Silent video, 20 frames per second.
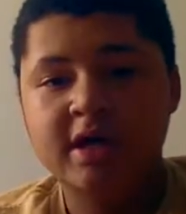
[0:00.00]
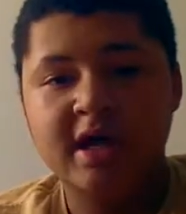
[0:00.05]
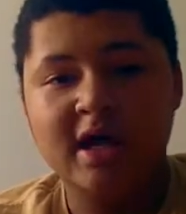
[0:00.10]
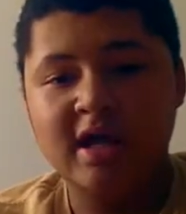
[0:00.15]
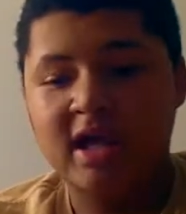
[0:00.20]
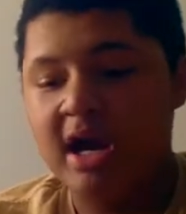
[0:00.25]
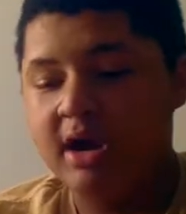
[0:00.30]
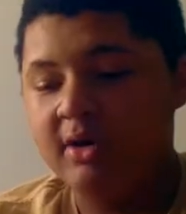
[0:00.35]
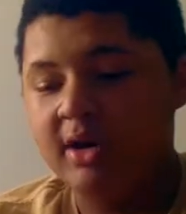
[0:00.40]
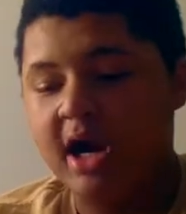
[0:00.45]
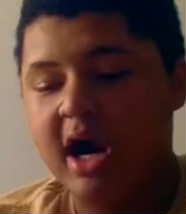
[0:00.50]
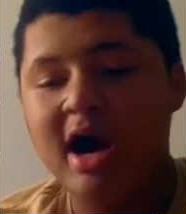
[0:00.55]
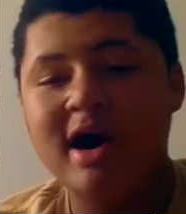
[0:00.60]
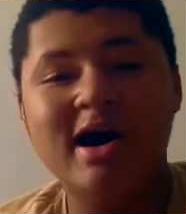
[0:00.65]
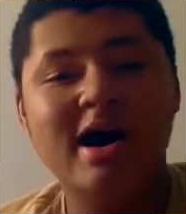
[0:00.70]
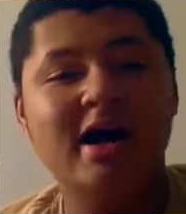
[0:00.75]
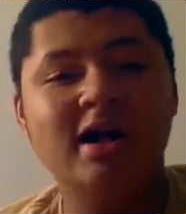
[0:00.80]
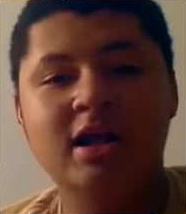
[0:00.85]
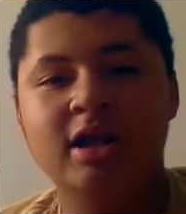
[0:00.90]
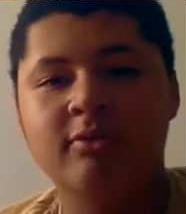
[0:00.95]
And I would
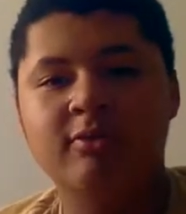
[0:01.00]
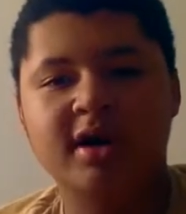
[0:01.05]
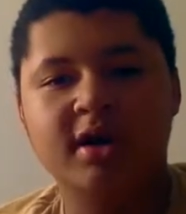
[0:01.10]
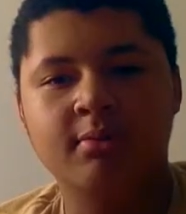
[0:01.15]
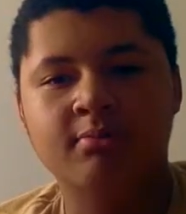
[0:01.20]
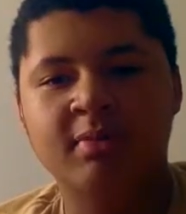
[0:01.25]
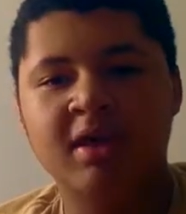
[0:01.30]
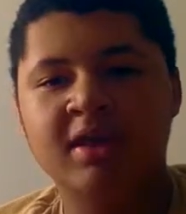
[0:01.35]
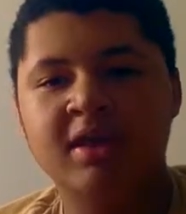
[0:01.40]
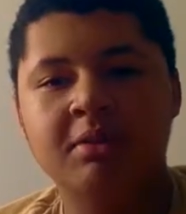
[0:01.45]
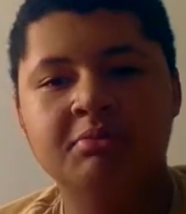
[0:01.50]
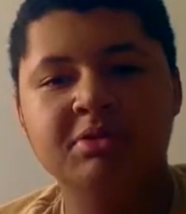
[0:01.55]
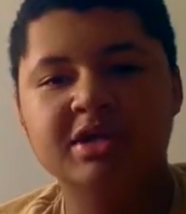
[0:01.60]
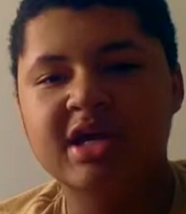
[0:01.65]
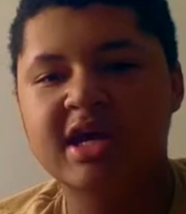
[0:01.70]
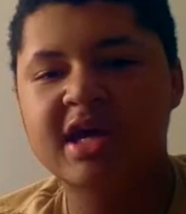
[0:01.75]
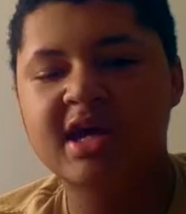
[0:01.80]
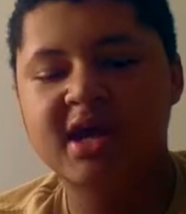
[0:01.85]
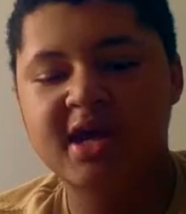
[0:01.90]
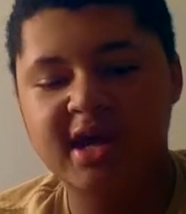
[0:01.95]
highly recommend them
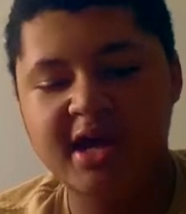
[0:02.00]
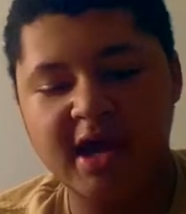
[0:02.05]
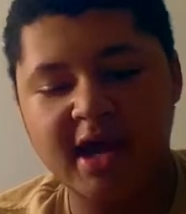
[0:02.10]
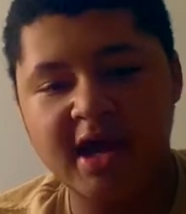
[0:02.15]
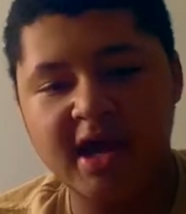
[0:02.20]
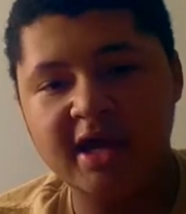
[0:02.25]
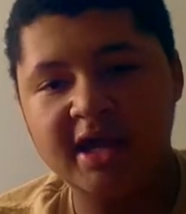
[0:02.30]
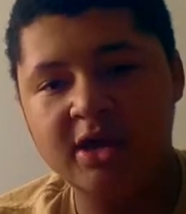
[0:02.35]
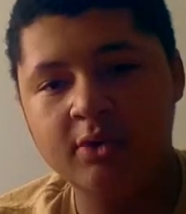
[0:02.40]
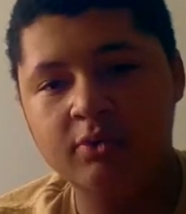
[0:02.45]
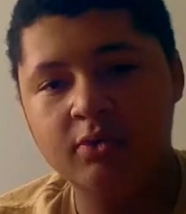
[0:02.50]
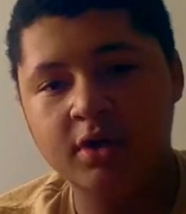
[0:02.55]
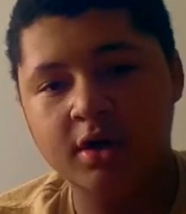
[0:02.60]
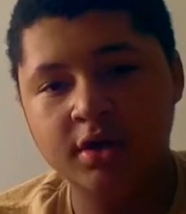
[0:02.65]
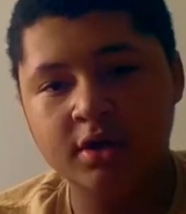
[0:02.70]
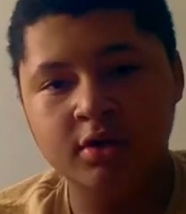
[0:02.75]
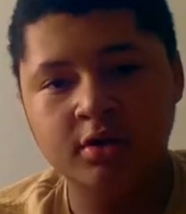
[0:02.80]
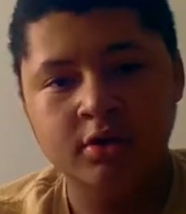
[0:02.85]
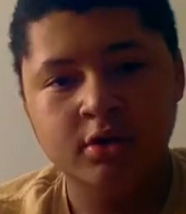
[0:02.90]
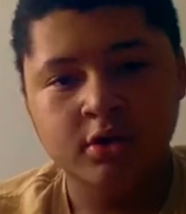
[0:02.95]
to
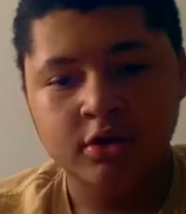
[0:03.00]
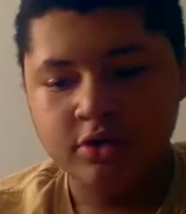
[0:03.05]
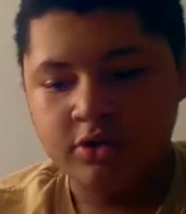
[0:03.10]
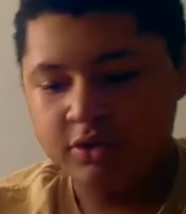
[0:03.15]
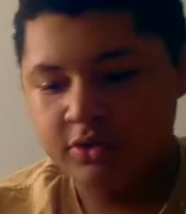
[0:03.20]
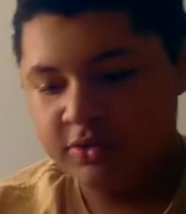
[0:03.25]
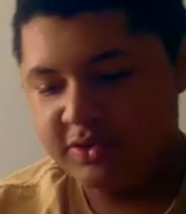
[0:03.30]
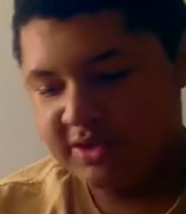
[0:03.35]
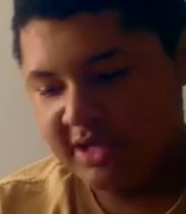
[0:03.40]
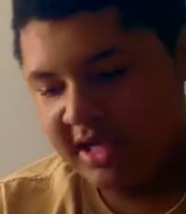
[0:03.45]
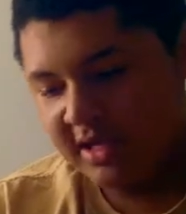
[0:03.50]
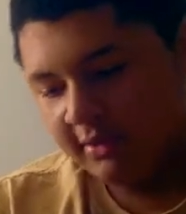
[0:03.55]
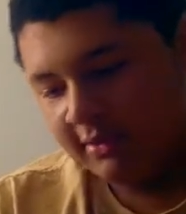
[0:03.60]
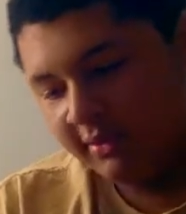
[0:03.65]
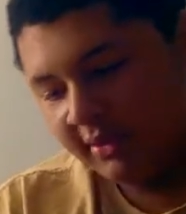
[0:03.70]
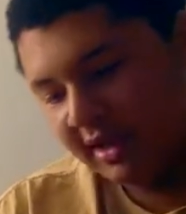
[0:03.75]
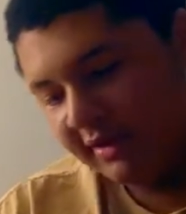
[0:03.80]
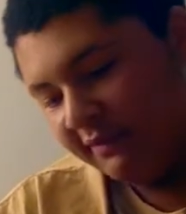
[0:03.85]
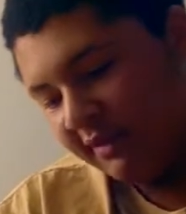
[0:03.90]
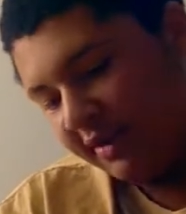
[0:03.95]
anyone who's
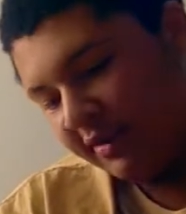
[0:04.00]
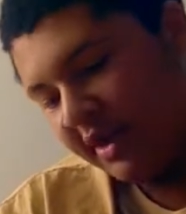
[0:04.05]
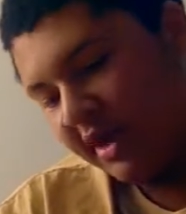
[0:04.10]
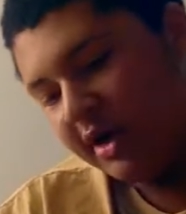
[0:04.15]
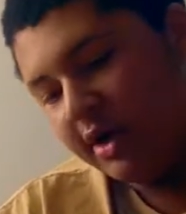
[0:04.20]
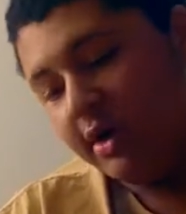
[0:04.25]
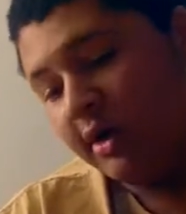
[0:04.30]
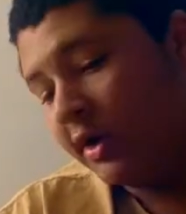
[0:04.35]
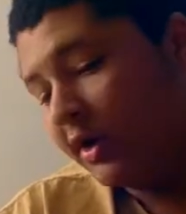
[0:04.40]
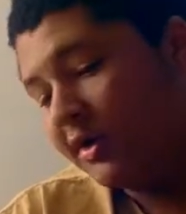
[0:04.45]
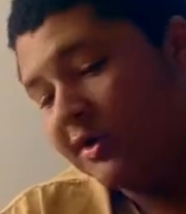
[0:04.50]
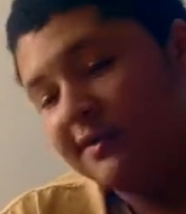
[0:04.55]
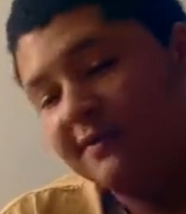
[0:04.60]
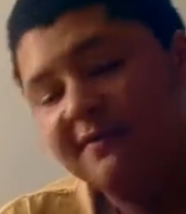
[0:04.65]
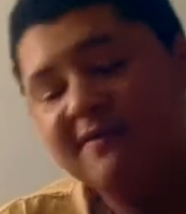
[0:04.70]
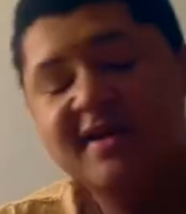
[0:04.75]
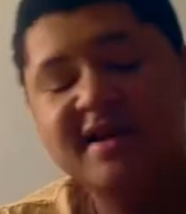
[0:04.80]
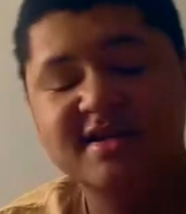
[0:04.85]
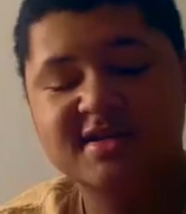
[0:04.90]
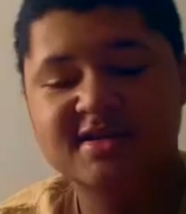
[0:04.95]
living there or is
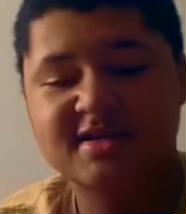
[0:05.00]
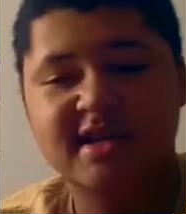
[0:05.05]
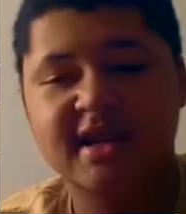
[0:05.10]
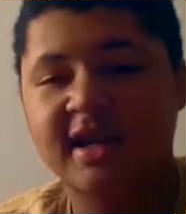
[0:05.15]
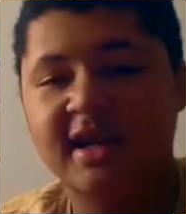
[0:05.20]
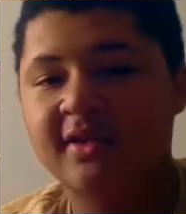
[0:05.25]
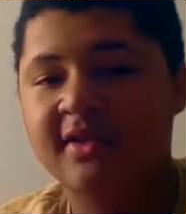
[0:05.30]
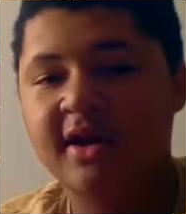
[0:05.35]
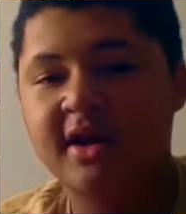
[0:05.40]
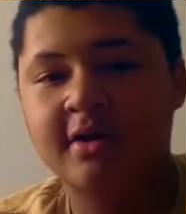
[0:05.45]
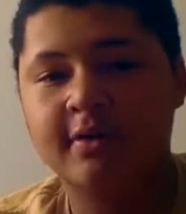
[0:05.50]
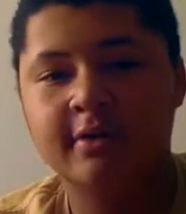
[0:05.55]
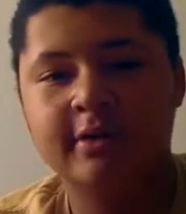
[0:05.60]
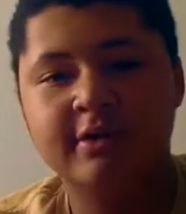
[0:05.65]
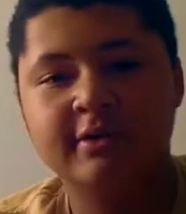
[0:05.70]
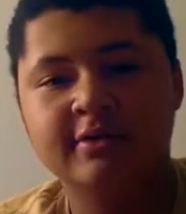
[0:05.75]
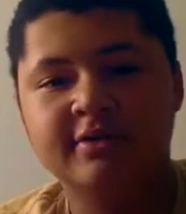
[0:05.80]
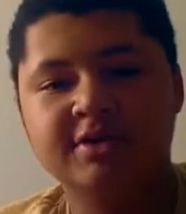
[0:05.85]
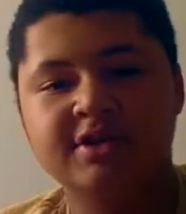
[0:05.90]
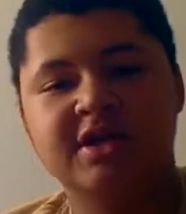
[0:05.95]
visiting there,
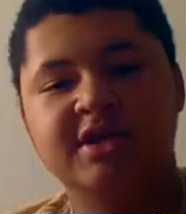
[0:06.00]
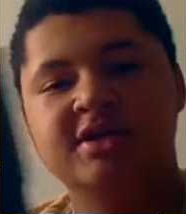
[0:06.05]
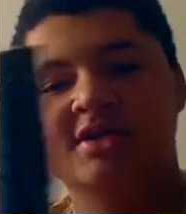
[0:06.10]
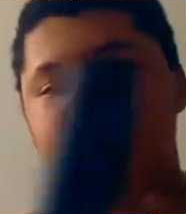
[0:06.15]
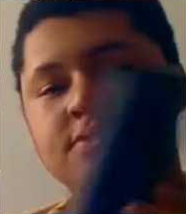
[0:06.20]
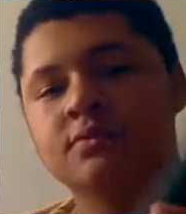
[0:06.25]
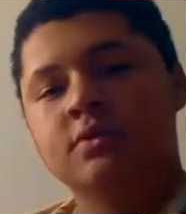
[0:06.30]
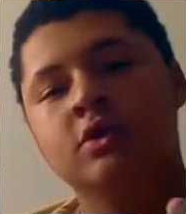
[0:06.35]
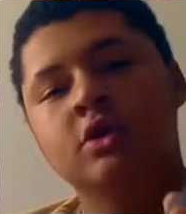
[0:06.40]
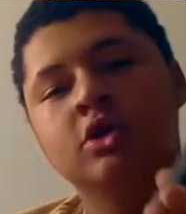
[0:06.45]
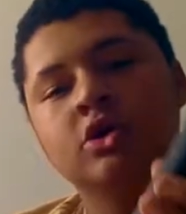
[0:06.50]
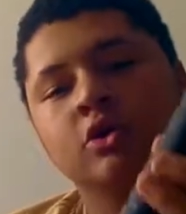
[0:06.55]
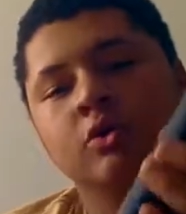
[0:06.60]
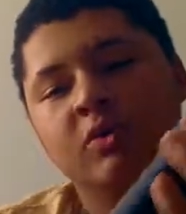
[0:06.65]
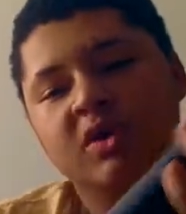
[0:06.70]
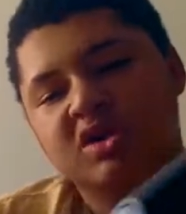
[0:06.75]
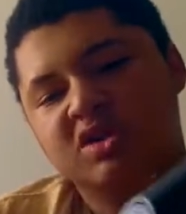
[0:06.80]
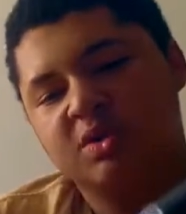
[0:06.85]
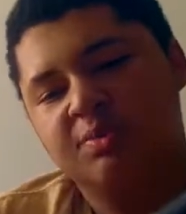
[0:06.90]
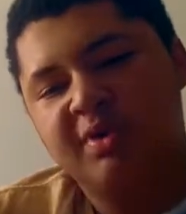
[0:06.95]
or just who
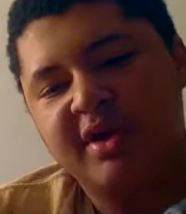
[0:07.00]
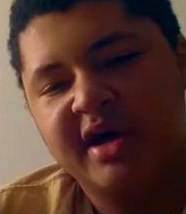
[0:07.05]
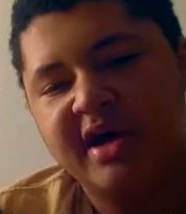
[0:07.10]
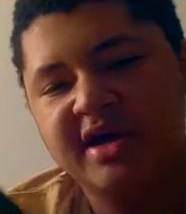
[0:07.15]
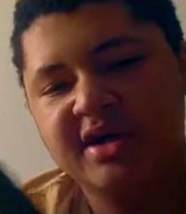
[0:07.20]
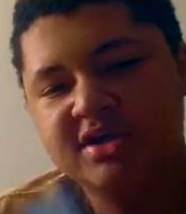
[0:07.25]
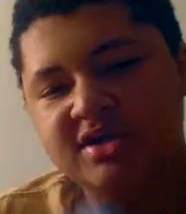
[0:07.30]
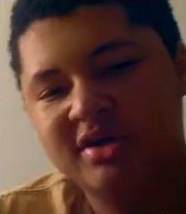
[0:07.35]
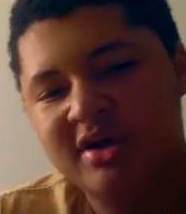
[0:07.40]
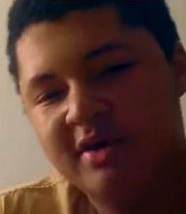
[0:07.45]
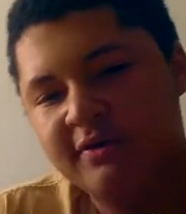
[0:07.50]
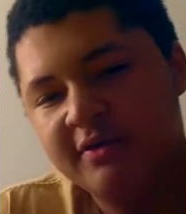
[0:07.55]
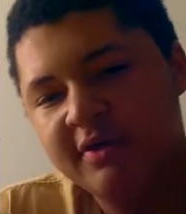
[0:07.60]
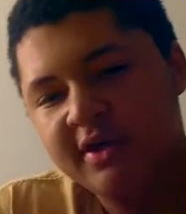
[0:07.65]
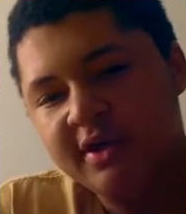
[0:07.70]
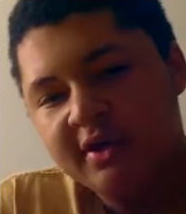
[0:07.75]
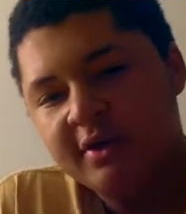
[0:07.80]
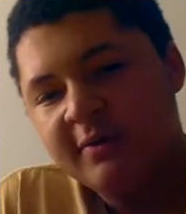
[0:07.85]
wants to play airsoft.